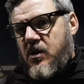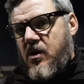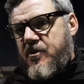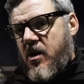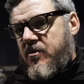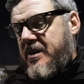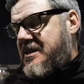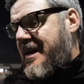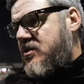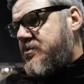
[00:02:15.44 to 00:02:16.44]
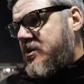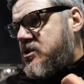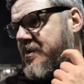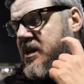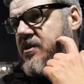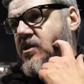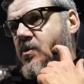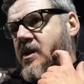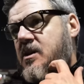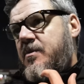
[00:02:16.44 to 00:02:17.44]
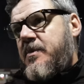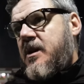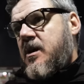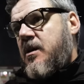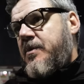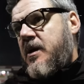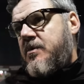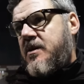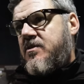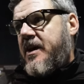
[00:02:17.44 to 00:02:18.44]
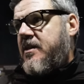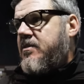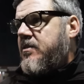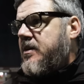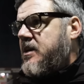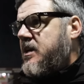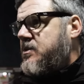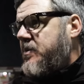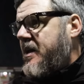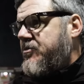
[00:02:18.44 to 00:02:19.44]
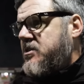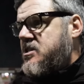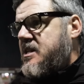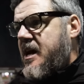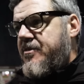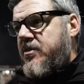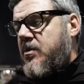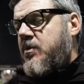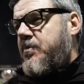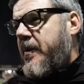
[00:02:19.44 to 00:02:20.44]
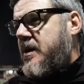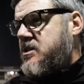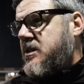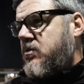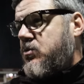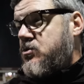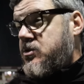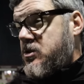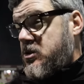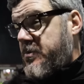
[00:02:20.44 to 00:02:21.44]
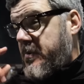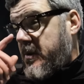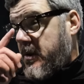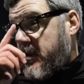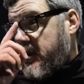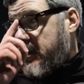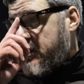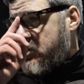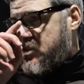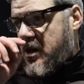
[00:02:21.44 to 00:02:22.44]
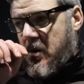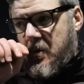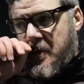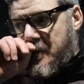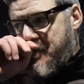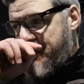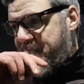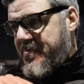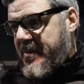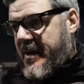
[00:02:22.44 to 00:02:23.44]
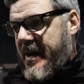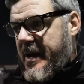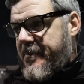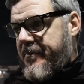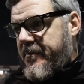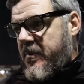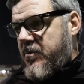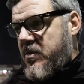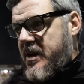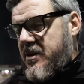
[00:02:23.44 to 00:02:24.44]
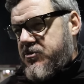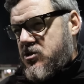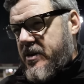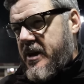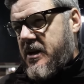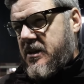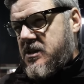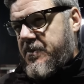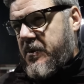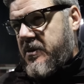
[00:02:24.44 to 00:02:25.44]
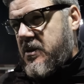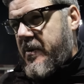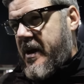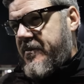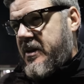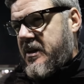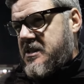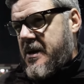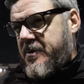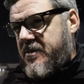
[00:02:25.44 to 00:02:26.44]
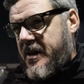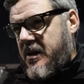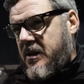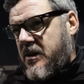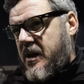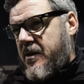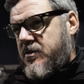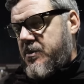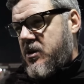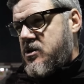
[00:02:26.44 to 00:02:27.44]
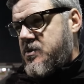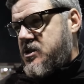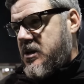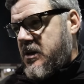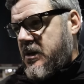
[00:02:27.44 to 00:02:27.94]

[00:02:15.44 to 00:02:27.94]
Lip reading: I've got to really take responsibility for the week. I ain't been able to attend. It's been left with the staff, and I'm the person that runs the ship. So I'm really frustrated and disappointed with everything that's happened today, I have to be honest with you.